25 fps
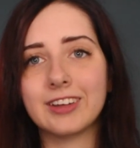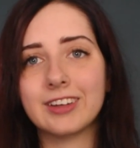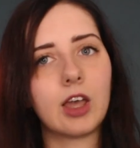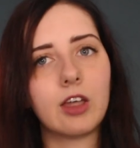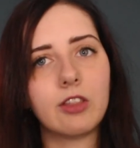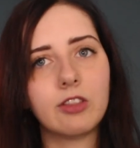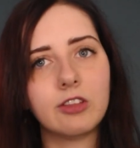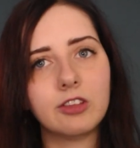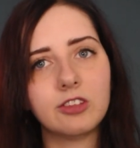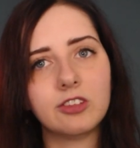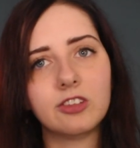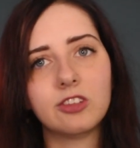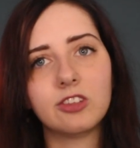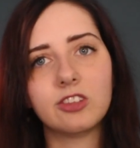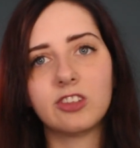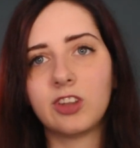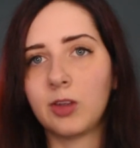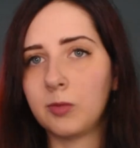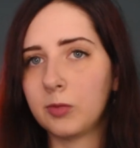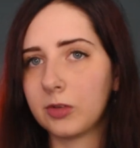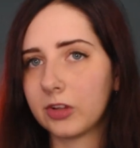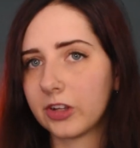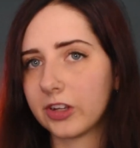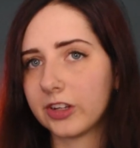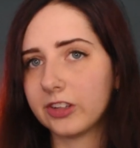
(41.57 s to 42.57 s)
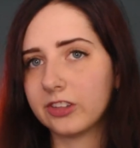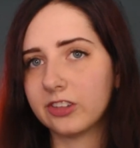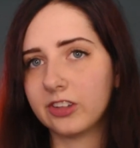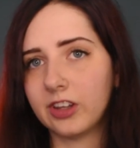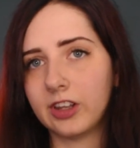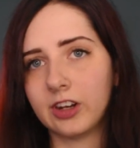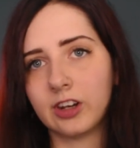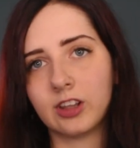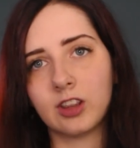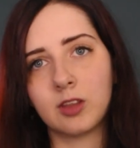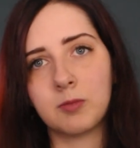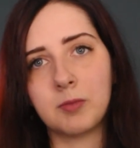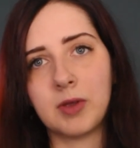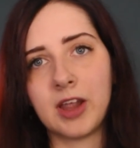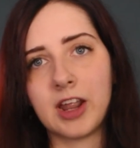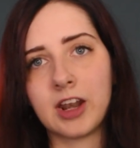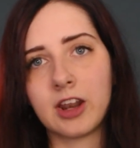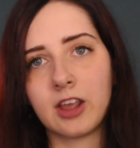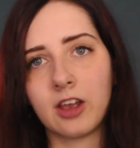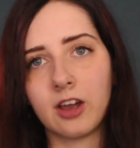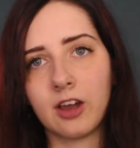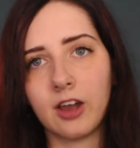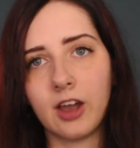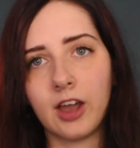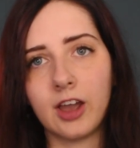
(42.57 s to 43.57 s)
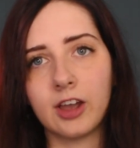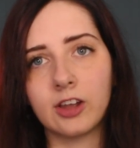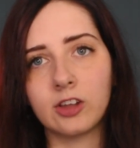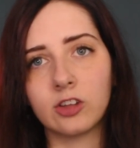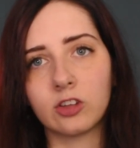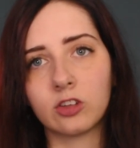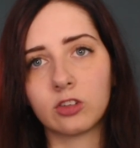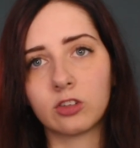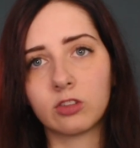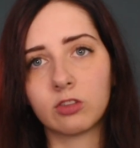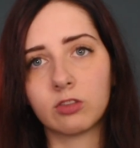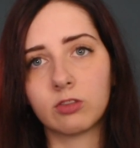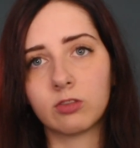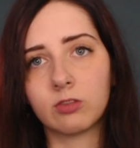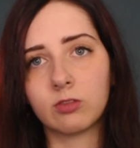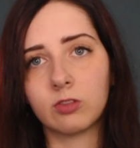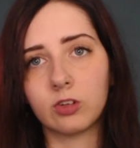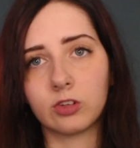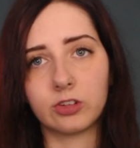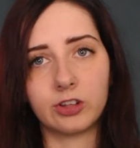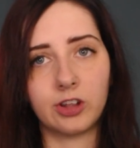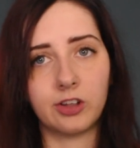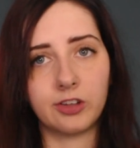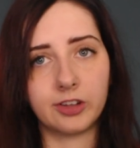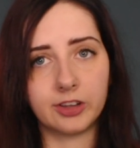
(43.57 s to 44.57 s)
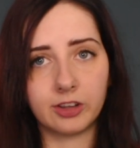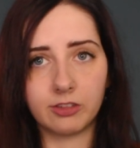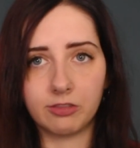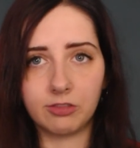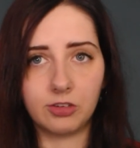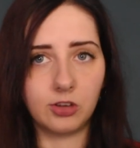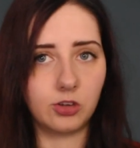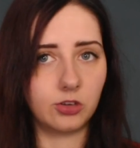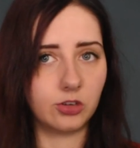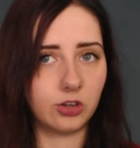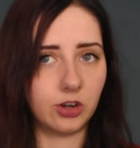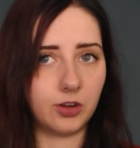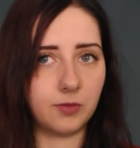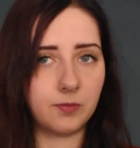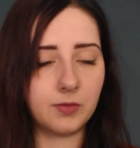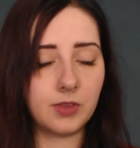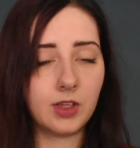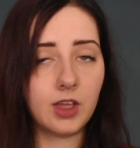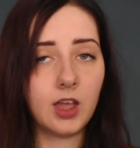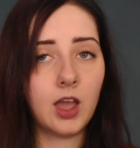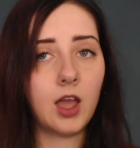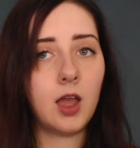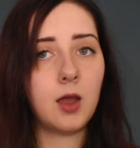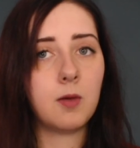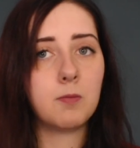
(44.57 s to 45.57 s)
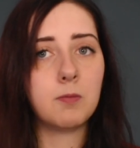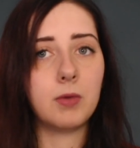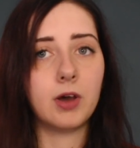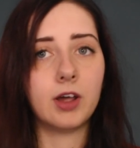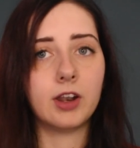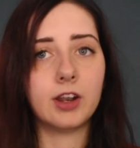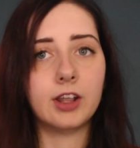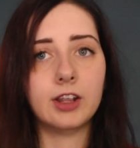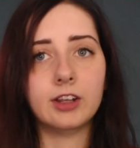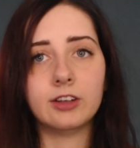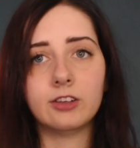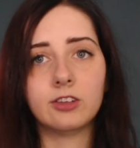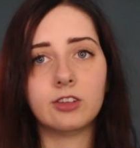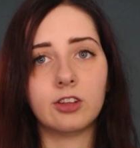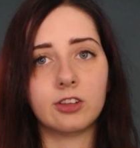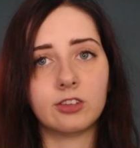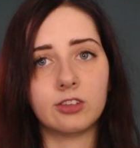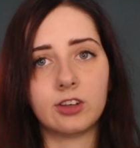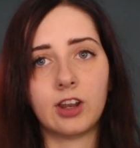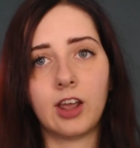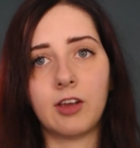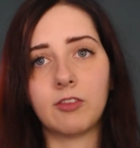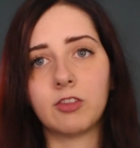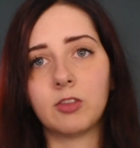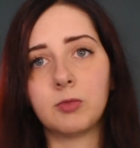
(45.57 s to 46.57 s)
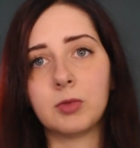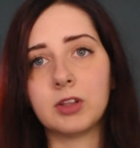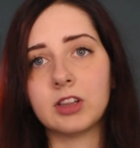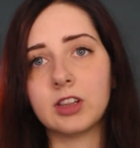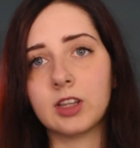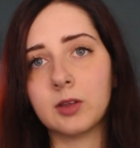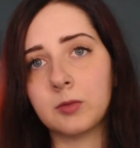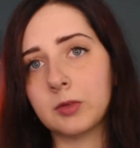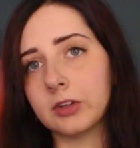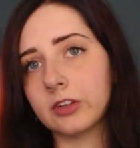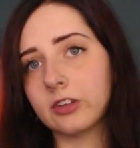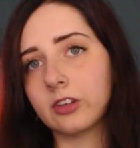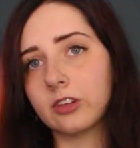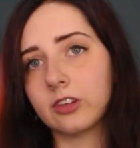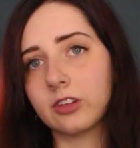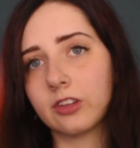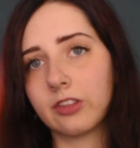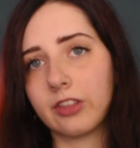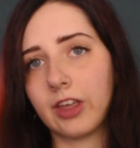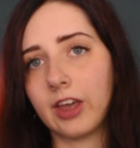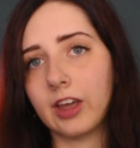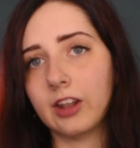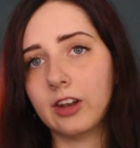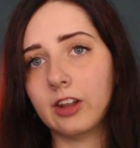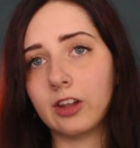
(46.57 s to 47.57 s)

This is typically seen in the media as foretelling the future, but it doesn't have to be limited to that.